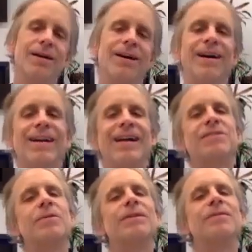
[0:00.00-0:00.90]
All right, next
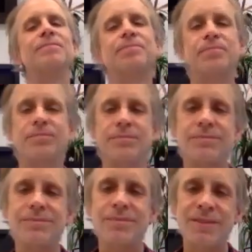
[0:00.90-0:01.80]
one.
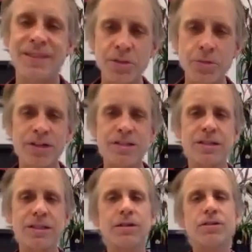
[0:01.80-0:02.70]
Next one is
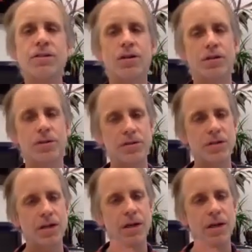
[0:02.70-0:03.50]
little circles.